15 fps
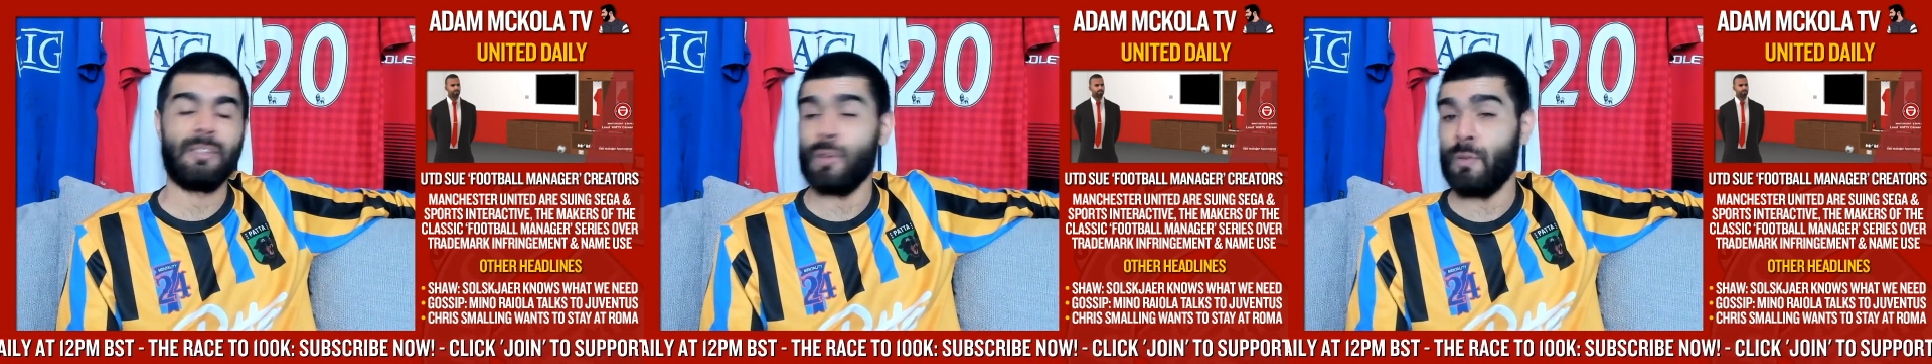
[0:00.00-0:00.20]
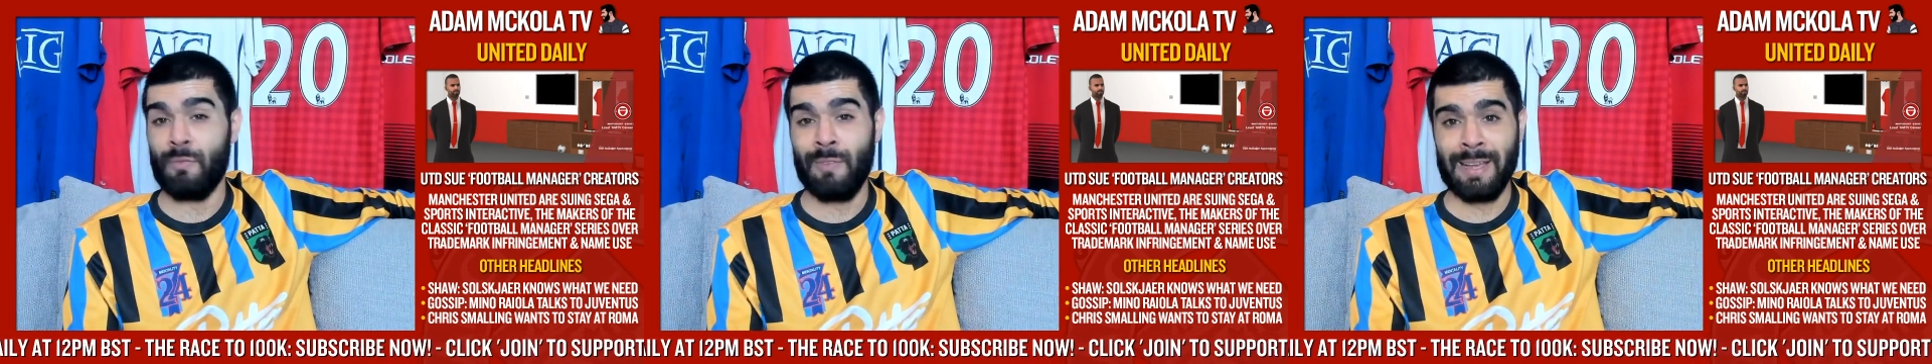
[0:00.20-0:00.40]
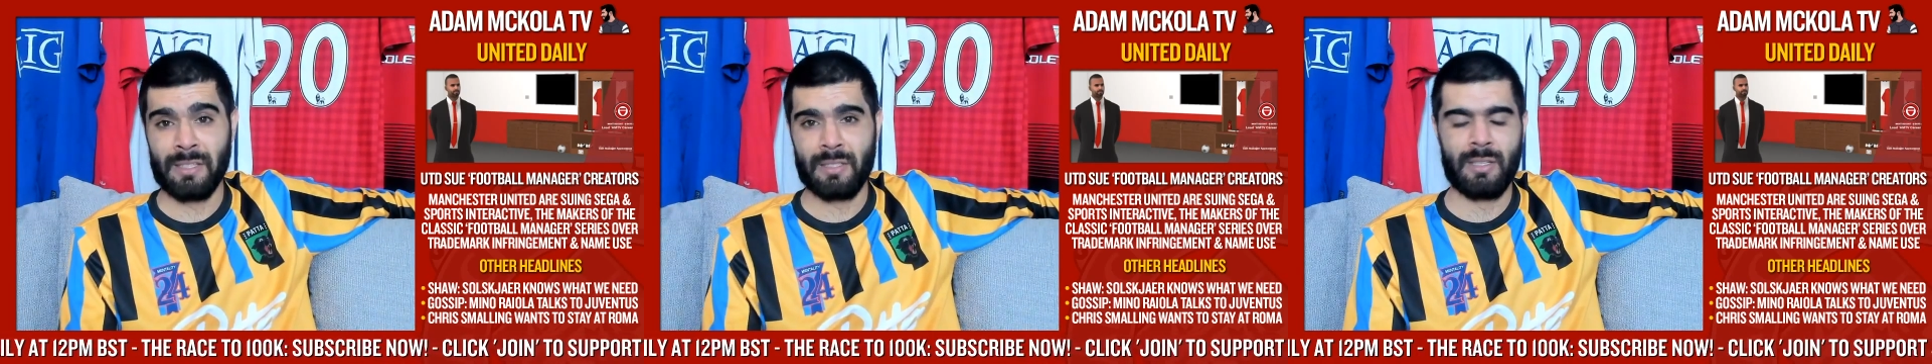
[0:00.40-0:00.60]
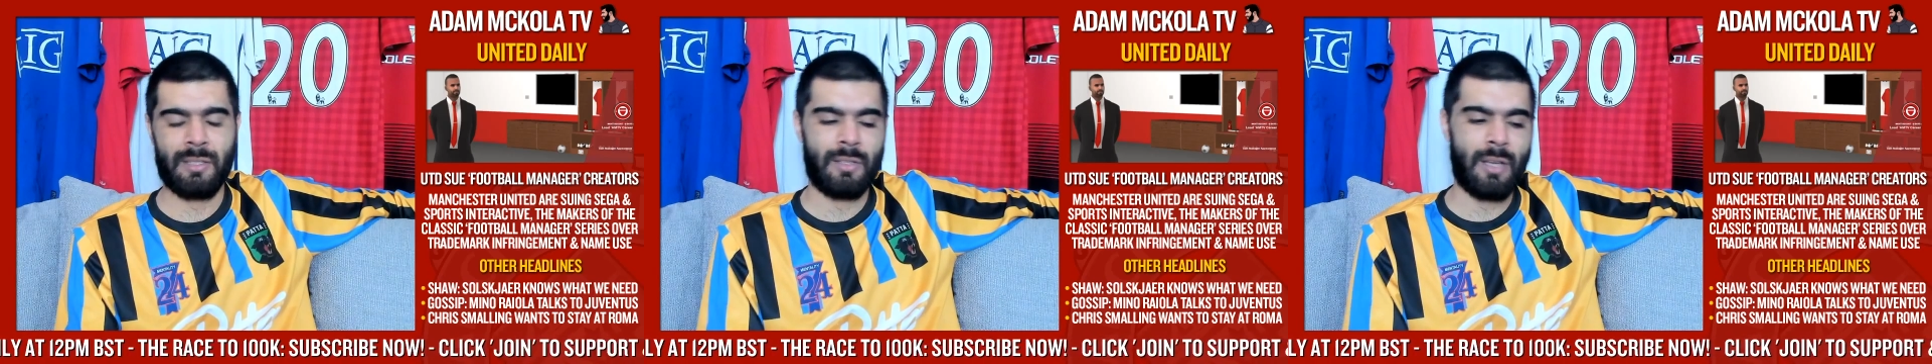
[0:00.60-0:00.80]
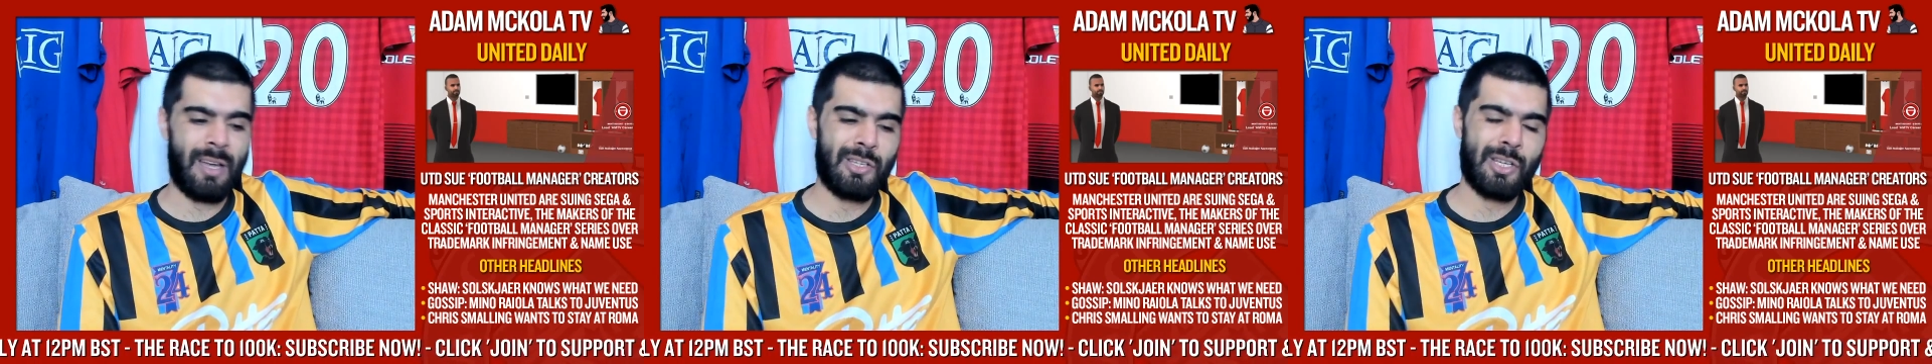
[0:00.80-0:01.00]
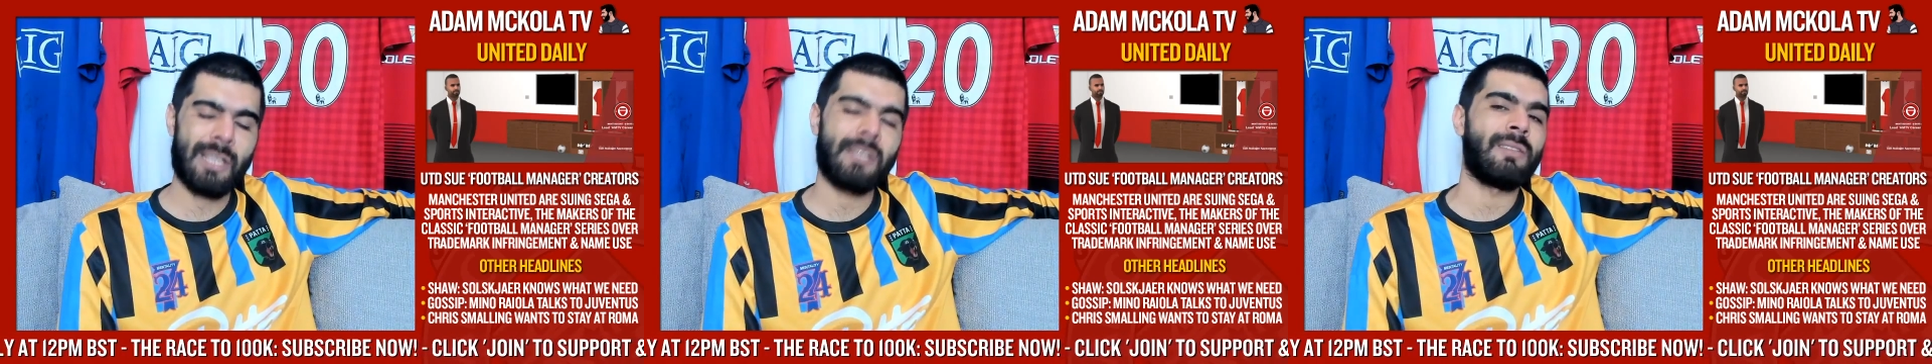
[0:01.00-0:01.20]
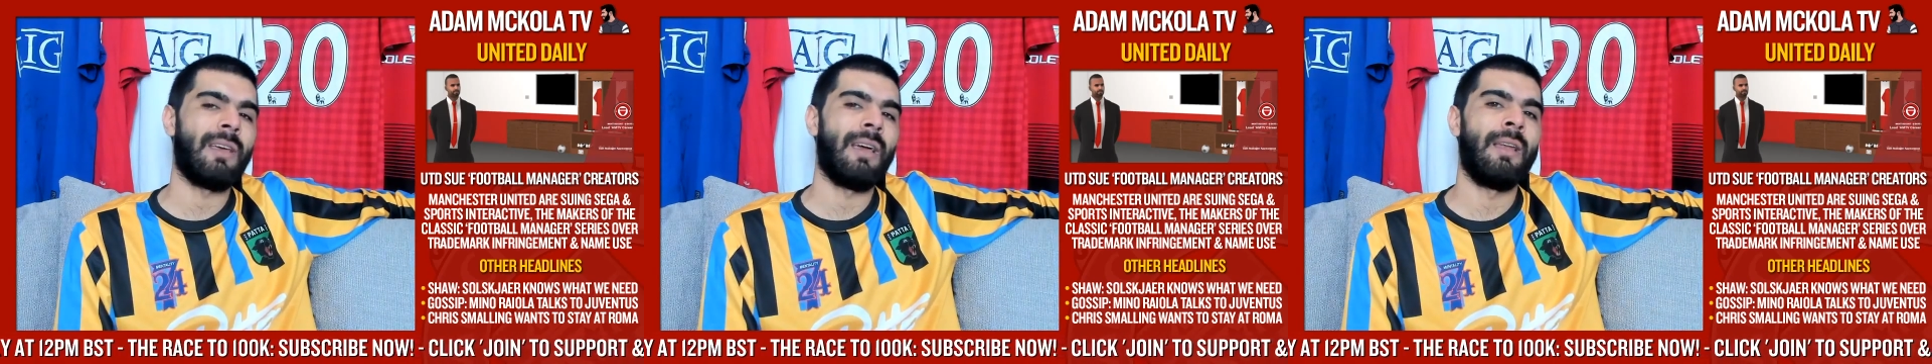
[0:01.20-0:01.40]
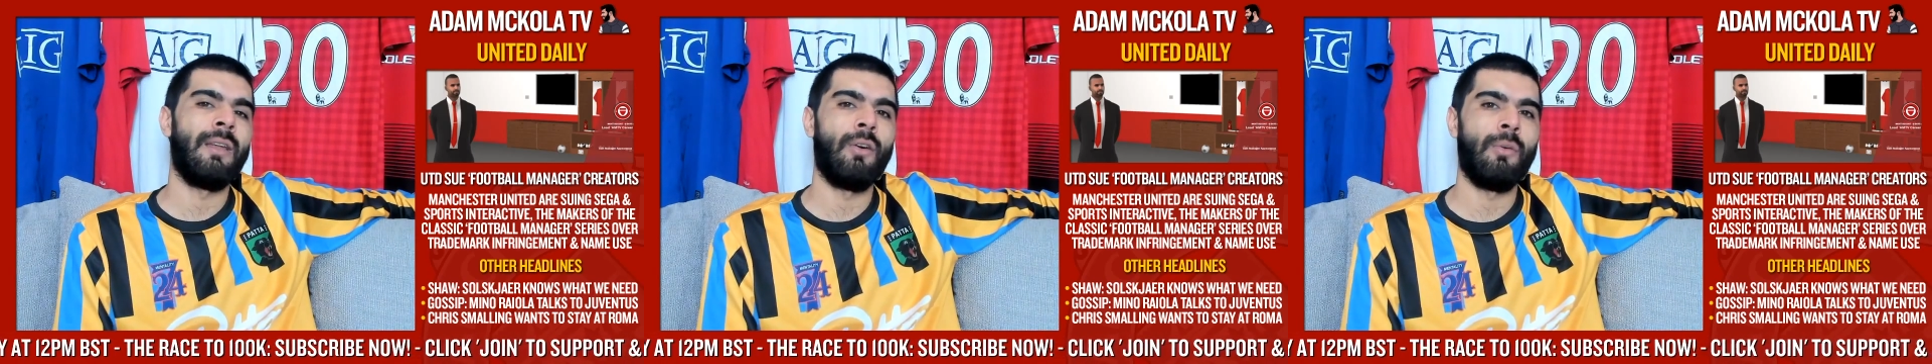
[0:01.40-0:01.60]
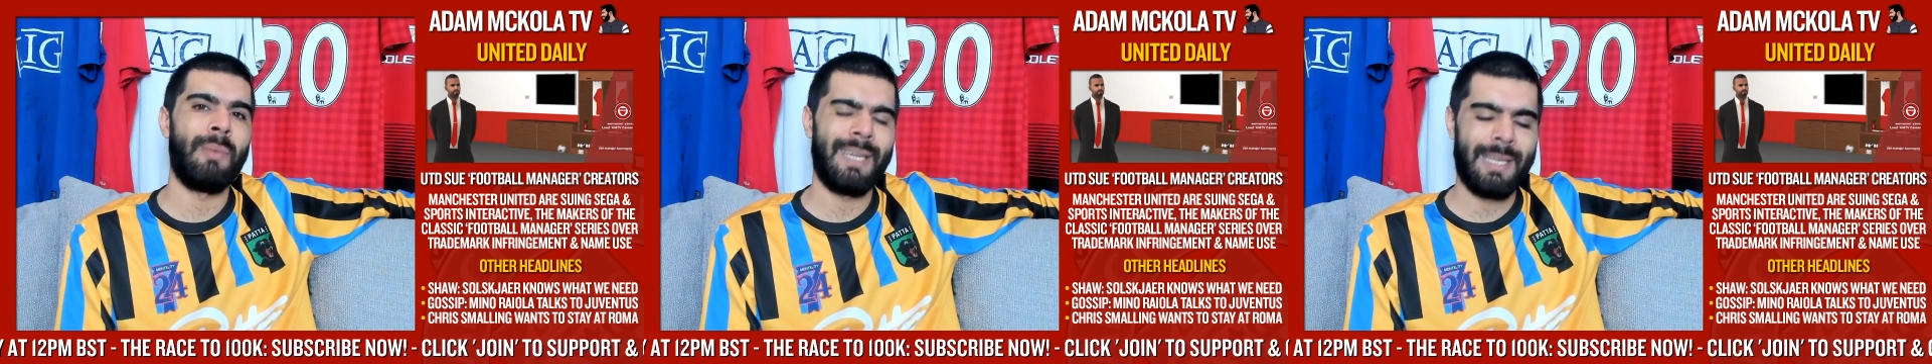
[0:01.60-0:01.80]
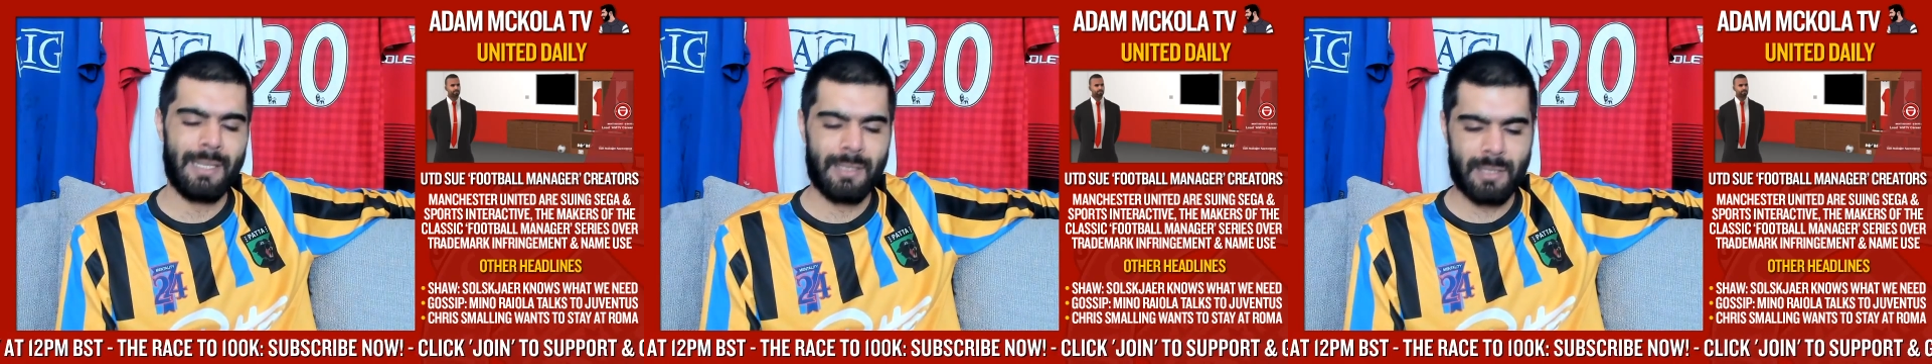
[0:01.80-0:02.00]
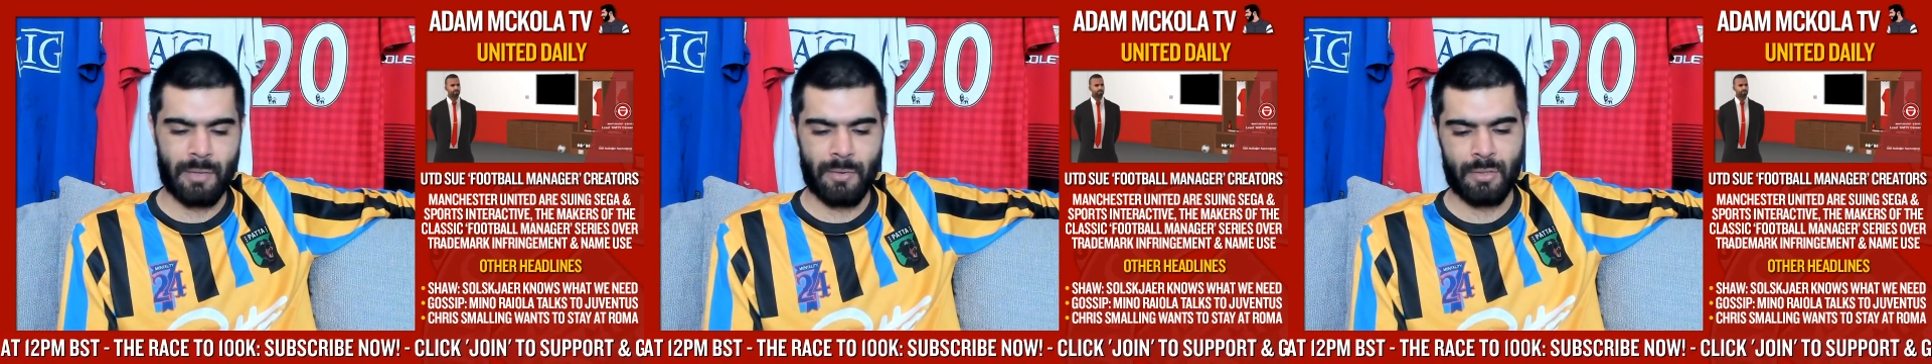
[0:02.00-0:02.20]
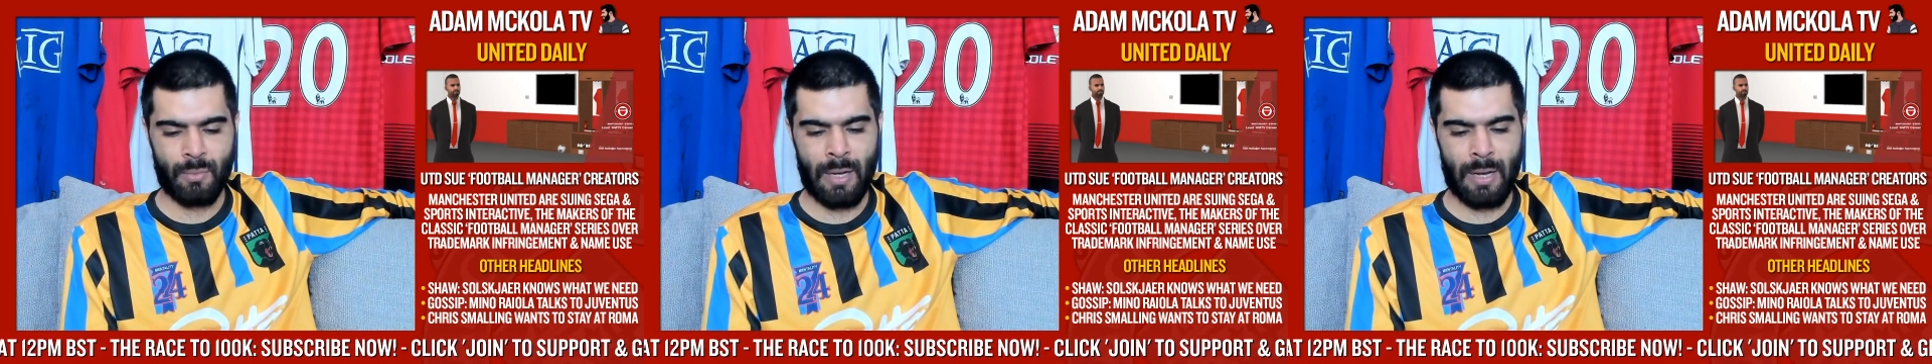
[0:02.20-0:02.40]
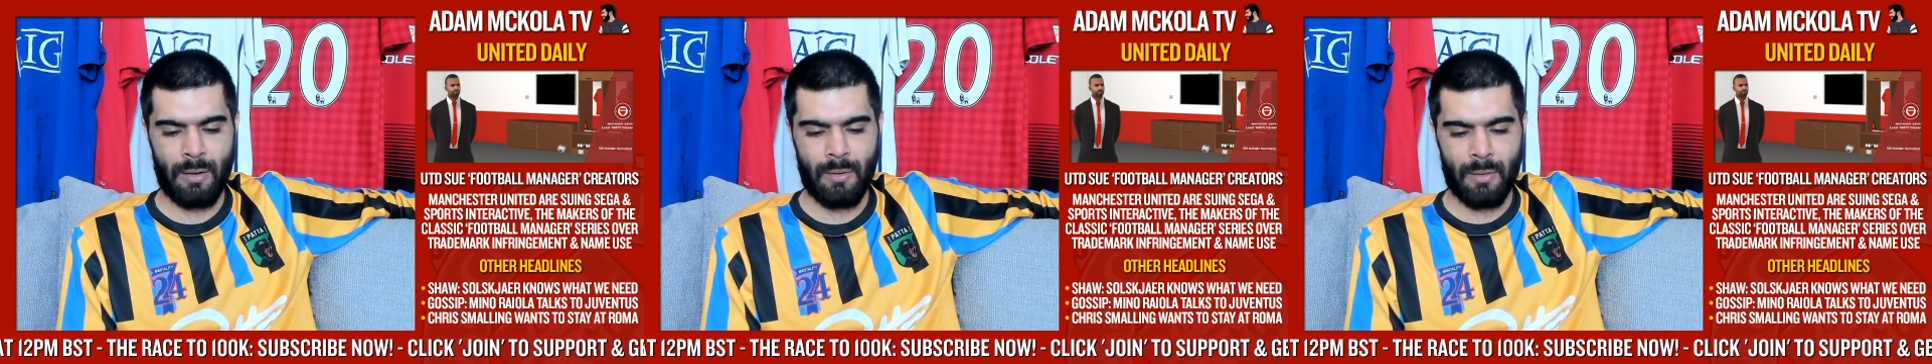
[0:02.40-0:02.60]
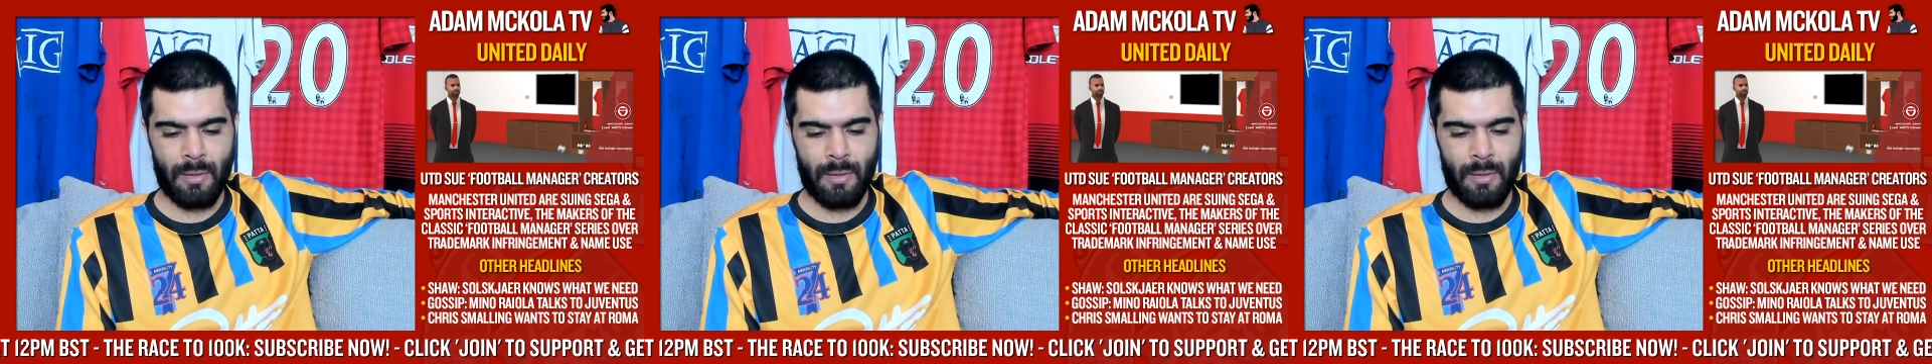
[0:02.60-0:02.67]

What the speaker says: so fans can digest it a little bit easier as well.